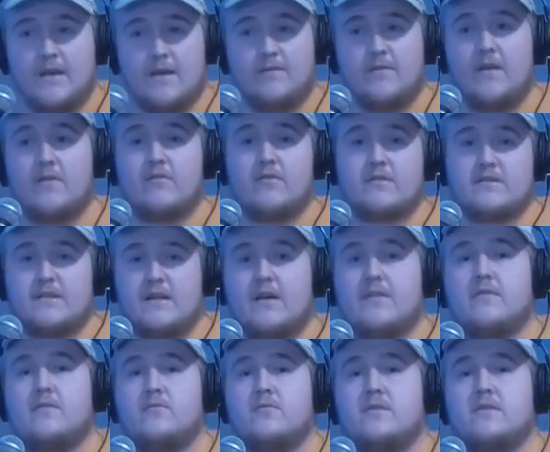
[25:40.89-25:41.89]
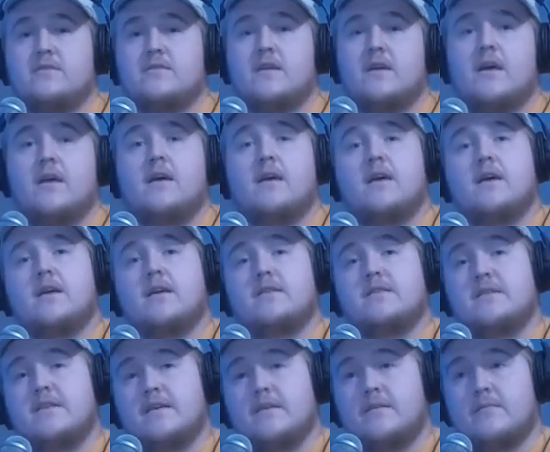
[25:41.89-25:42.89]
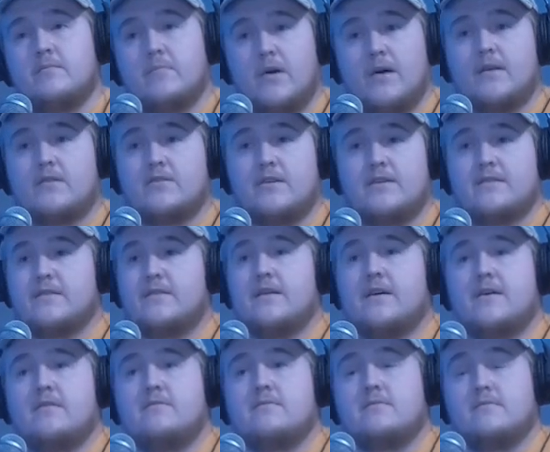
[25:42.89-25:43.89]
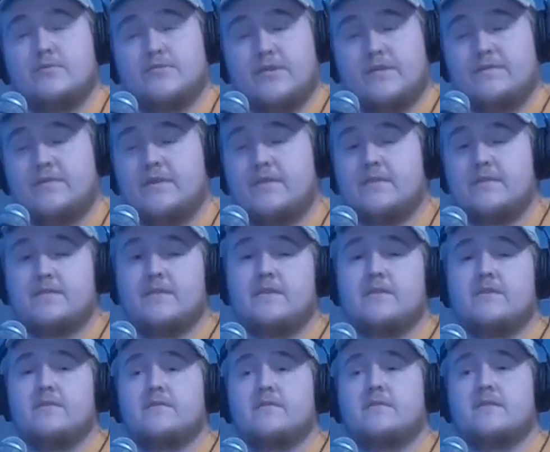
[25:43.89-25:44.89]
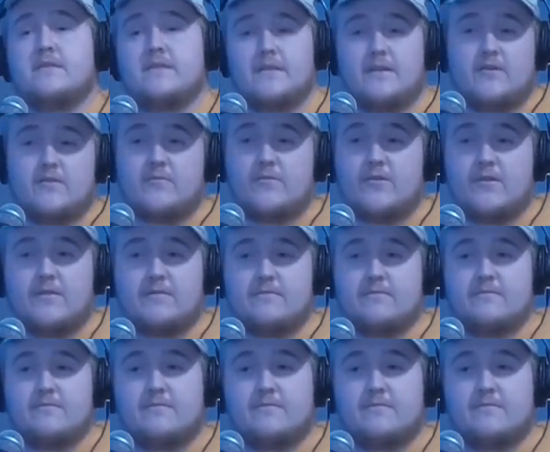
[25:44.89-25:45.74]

If you ever sit out in the woods, see a buck chase a doe, which I've seen this year, and hear him grunt.